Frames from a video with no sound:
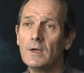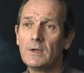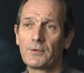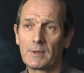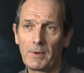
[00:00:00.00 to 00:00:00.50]
you
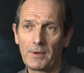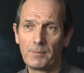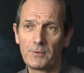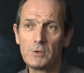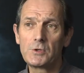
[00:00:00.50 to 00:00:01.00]
know, some of the
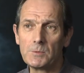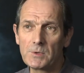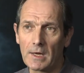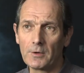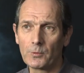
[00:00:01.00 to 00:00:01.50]
YouTube
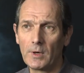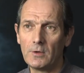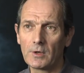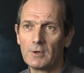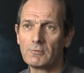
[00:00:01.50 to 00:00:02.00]
channels we're
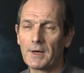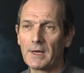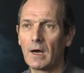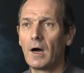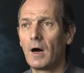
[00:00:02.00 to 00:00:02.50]
looking at
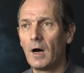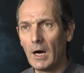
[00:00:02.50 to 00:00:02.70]
running are